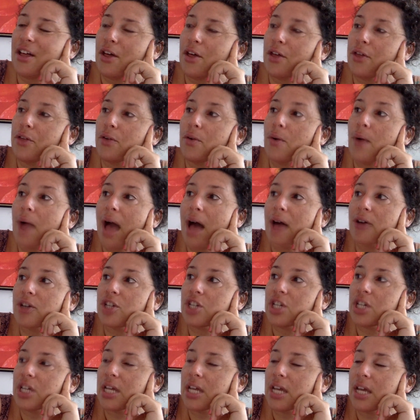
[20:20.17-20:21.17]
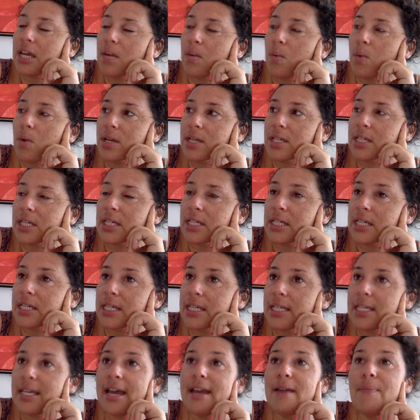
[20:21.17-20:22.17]
through how she was a
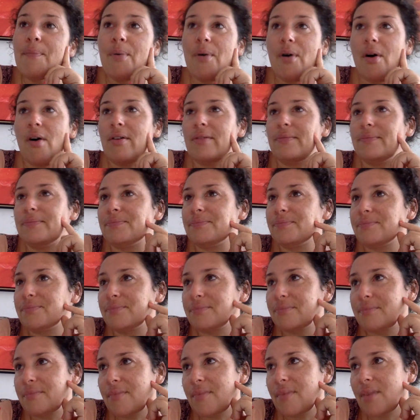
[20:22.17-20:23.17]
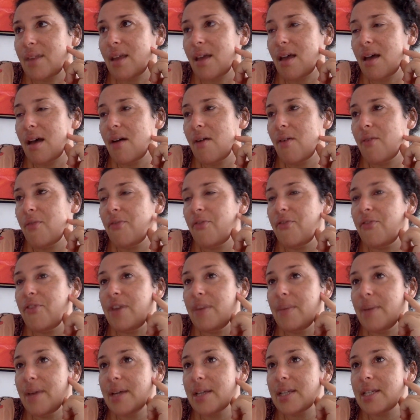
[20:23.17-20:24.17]
disciple, a
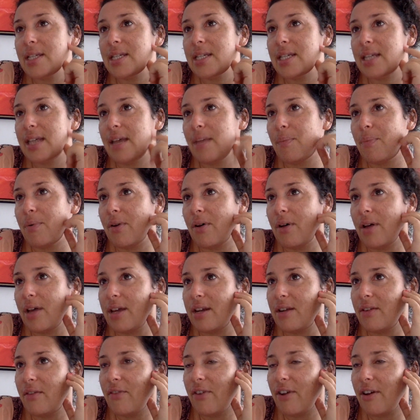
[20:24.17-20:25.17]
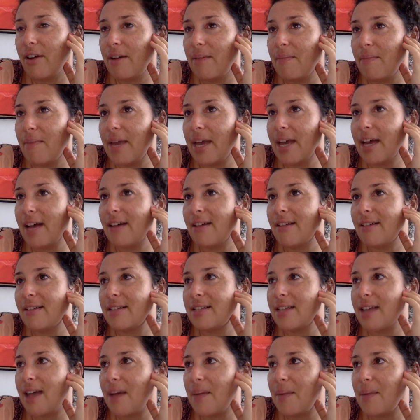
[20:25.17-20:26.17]
female disciple in a very
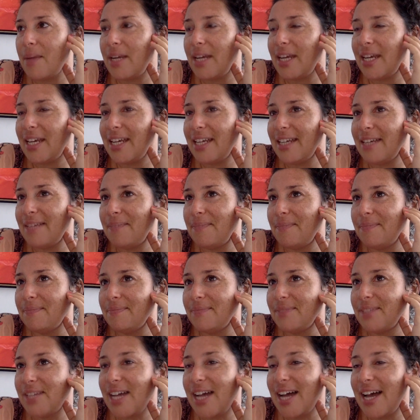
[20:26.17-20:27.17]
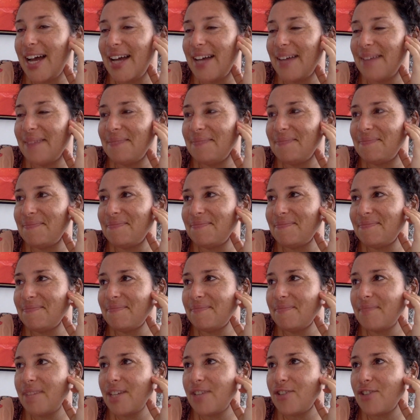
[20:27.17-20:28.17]
male-dominated time.
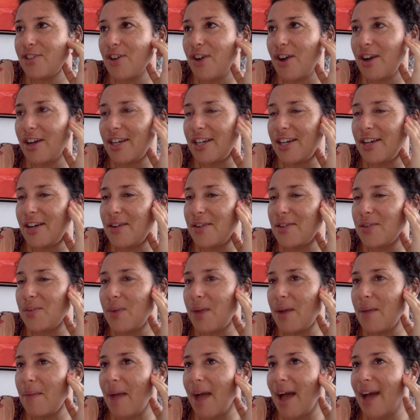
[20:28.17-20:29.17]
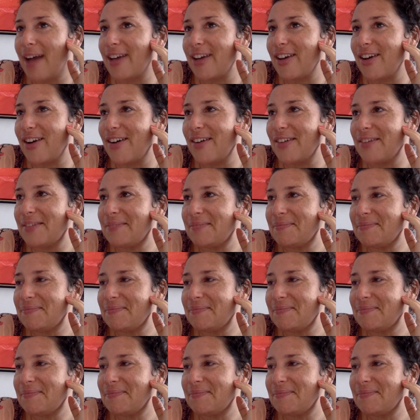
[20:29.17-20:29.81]
Patriarchy goes way back, y'all.